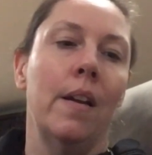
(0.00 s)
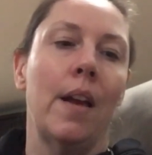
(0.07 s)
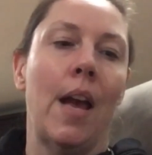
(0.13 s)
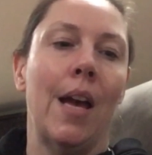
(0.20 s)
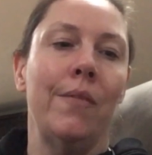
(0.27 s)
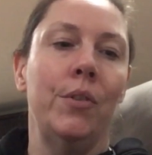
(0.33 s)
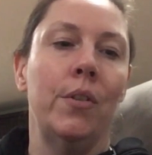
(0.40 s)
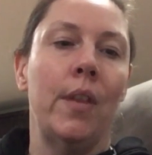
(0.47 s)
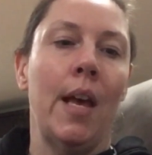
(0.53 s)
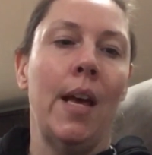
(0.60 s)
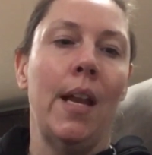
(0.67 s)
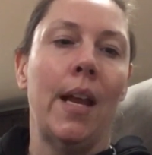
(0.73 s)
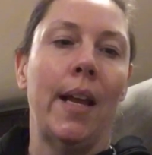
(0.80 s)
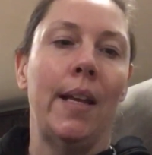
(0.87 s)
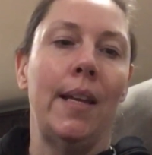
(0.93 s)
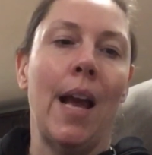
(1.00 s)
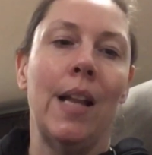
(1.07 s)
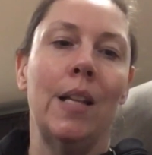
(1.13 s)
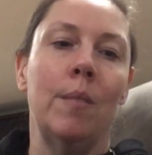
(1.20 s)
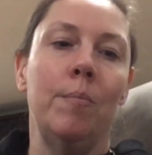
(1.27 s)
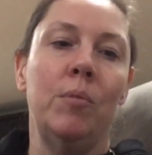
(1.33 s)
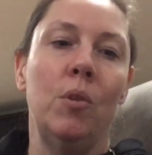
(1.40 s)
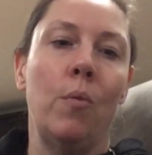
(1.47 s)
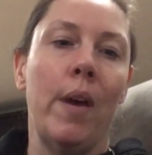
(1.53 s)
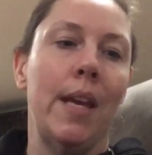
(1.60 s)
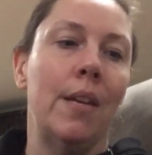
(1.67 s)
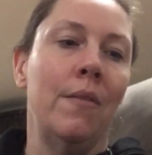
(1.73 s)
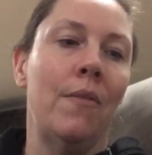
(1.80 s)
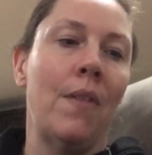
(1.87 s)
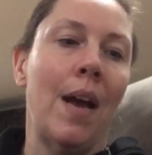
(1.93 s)
After that, I galloped away
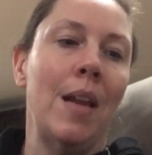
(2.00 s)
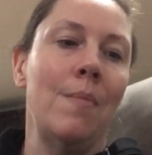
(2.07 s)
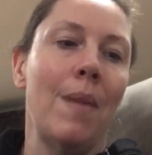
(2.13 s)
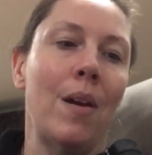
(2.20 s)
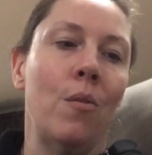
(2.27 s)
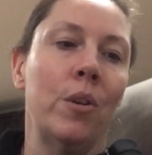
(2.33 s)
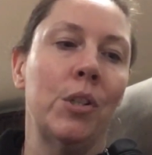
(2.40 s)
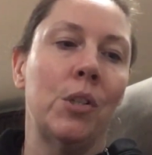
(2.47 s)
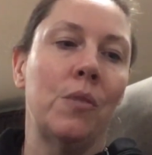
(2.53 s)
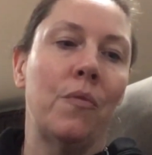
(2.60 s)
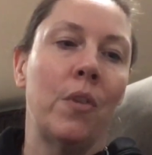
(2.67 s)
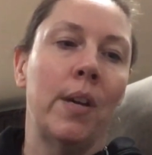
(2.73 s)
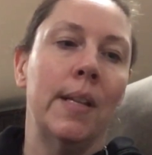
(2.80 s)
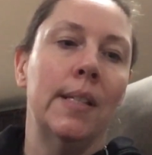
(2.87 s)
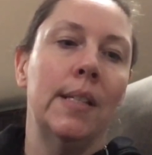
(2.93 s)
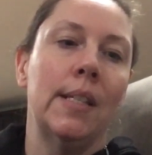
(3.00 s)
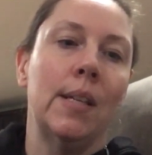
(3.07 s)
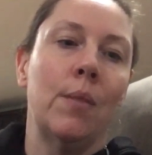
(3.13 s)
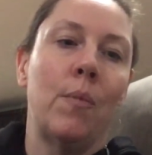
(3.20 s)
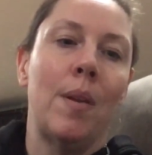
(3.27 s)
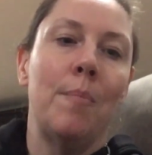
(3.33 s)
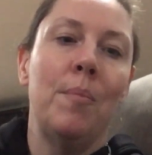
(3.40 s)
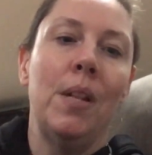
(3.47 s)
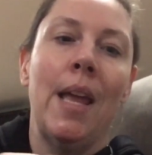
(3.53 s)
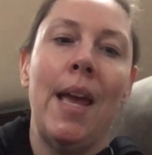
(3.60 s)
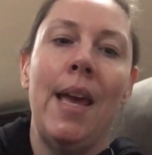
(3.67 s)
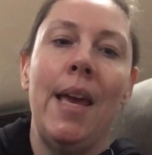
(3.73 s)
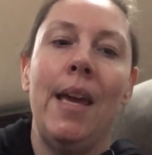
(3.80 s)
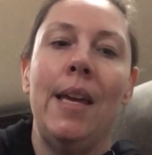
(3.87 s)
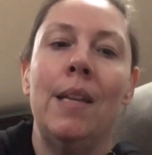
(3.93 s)
to find my horse friends, and we
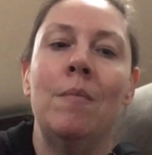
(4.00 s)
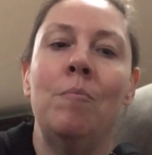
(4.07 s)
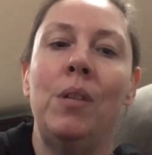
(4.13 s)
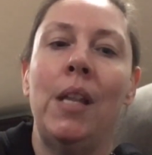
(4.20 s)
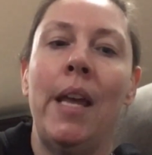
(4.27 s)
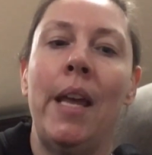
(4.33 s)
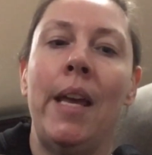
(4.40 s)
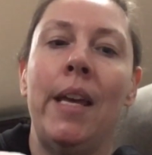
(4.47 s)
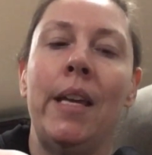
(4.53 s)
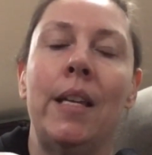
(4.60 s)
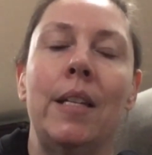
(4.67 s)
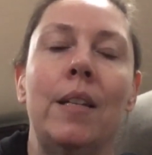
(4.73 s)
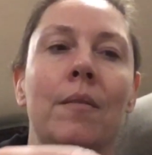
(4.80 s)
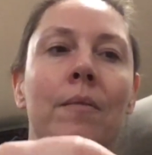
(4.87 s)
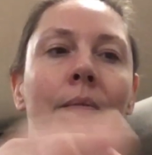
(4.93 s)
played and played.